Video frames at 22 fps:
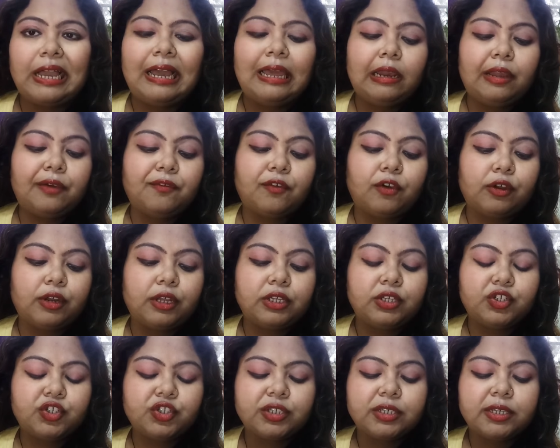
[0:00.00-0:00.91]
I love
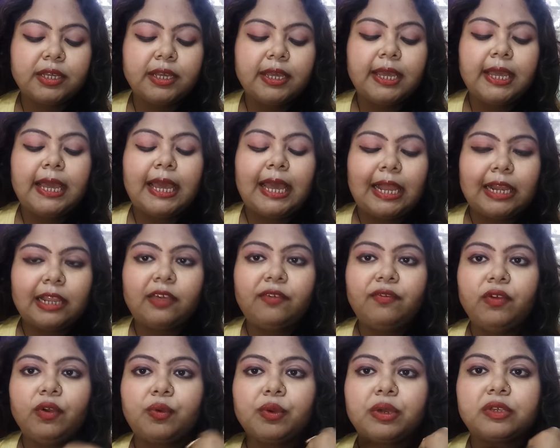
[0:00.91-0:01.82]
orange. I'll
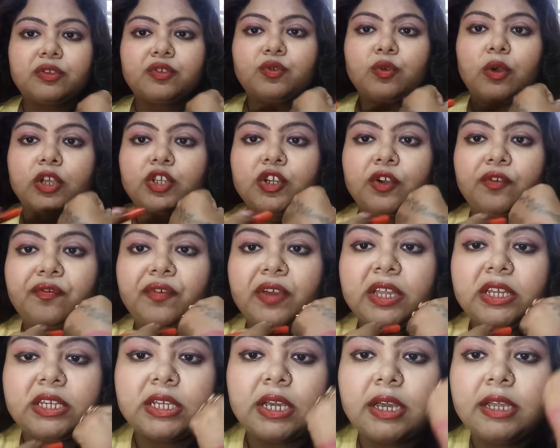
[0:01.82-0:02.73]
give you a quick swatch of
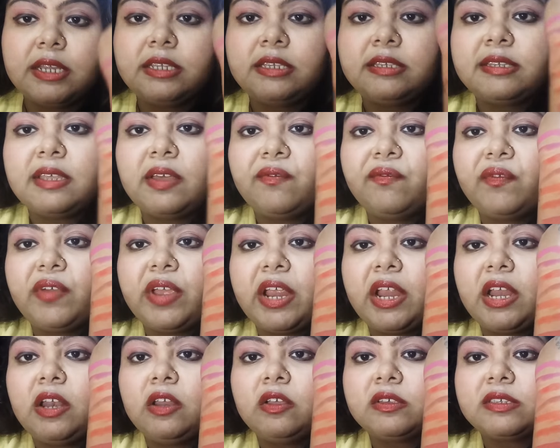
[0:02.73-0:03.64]
it. It
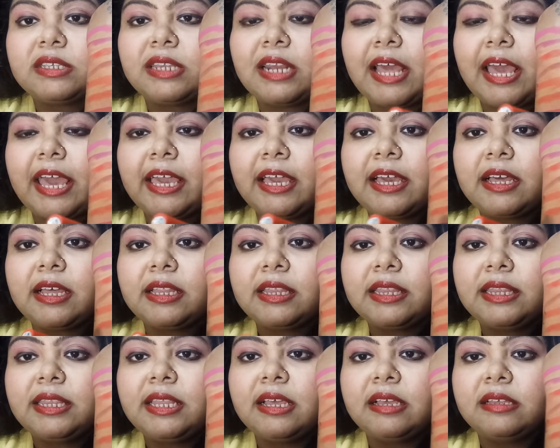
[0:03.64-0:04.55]
somewhere looks like
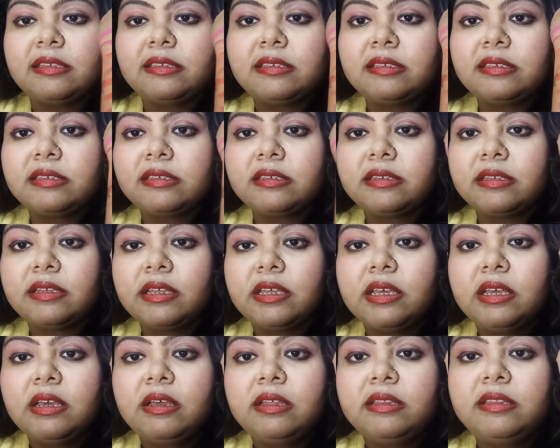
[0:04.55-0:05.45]
this.
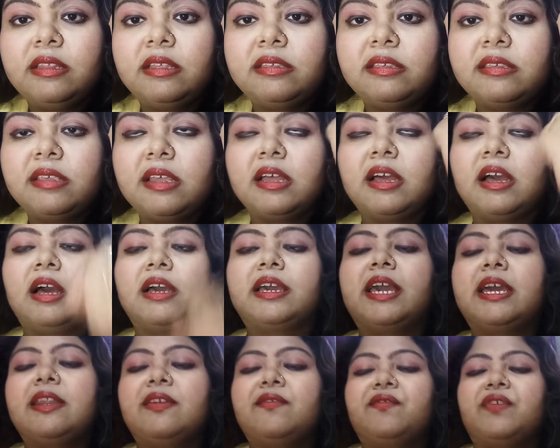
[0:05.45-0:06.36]
This is a
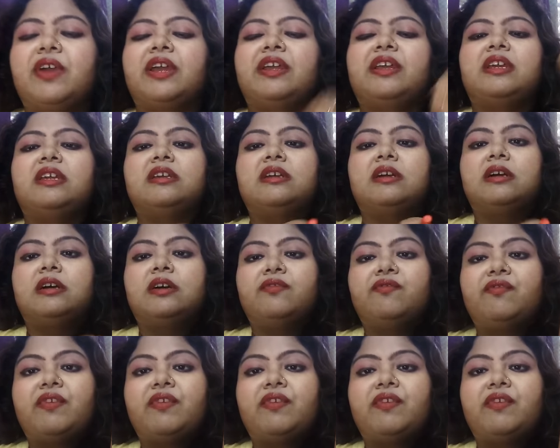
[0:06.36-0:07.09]
very